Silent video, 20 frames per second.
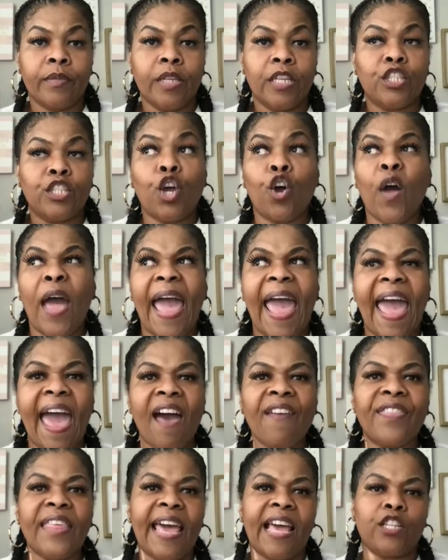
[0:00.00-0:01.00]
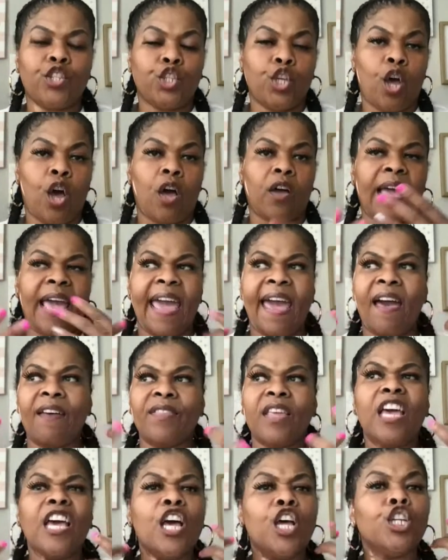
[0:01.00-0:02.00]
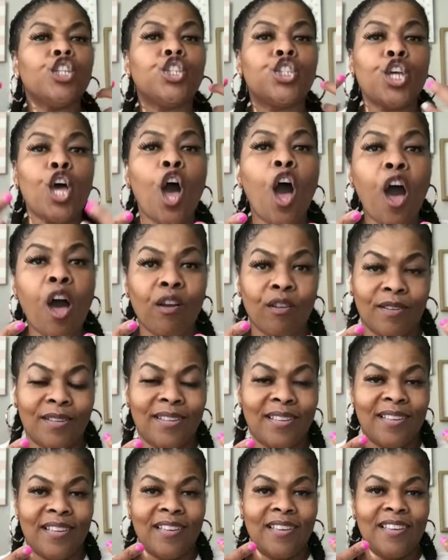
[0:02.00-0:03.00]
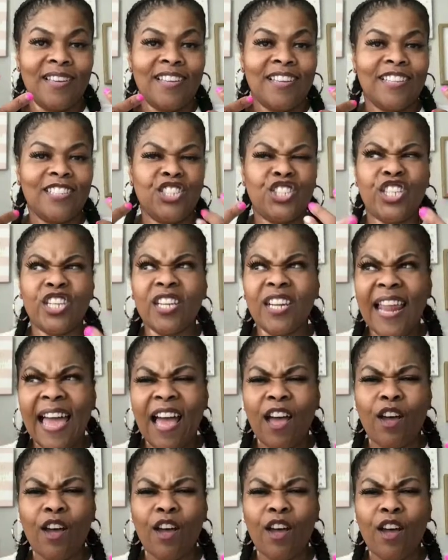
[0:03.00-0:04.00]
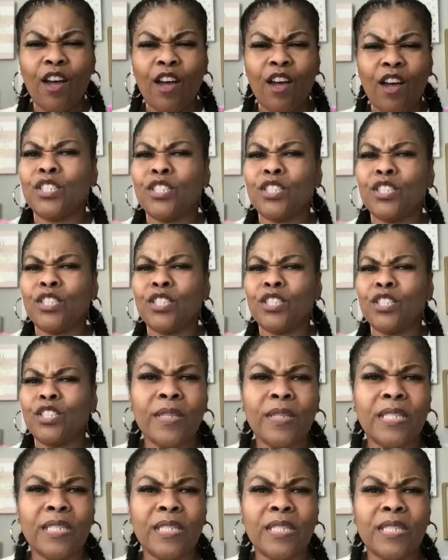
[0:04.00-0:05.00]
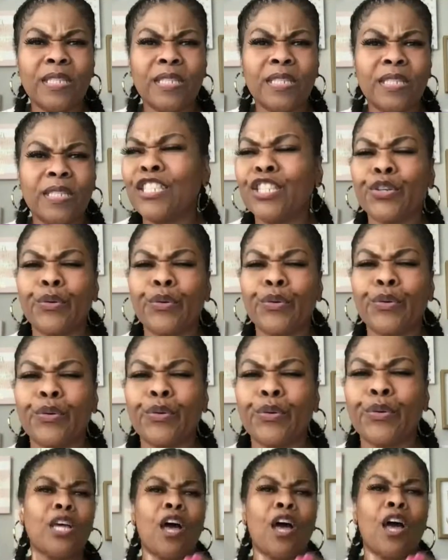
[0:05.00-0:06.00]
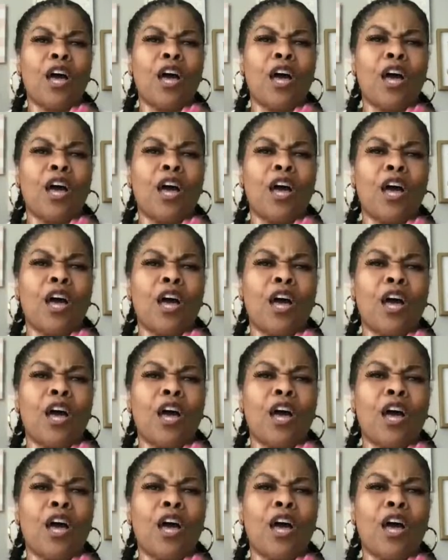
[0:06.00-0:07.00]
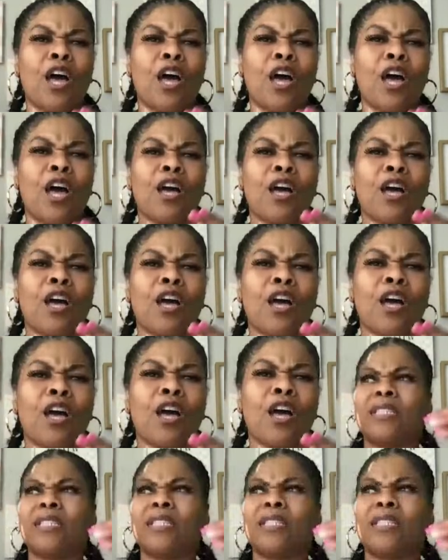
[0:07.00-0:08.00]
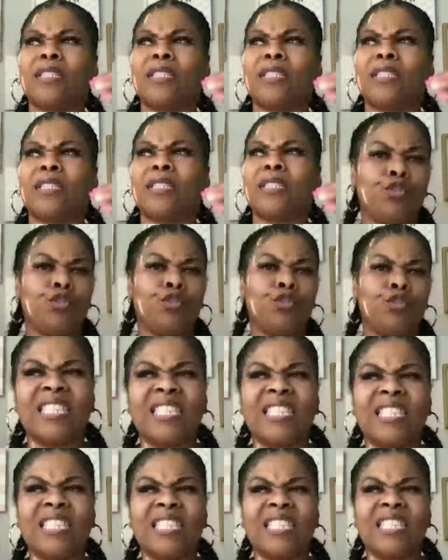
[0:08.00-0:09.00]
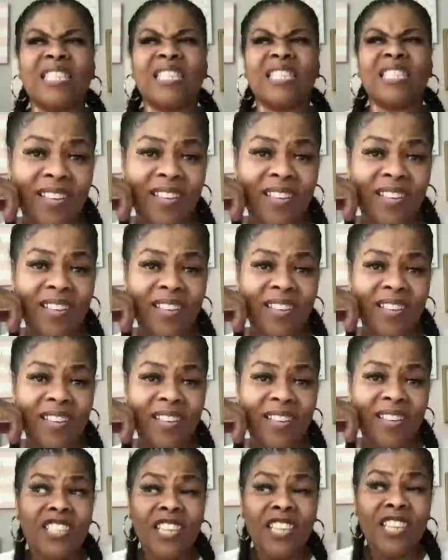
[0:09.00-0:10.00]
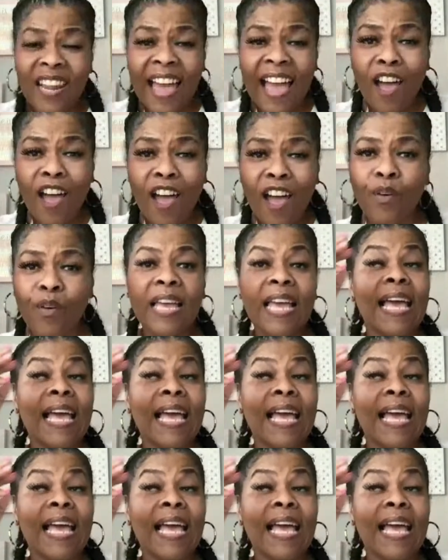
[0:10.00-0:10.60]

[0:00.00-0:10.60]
So have that talk. Have talk. Chill out. Talk over some ice cream. Talk over some drinks. Talk. Chill out.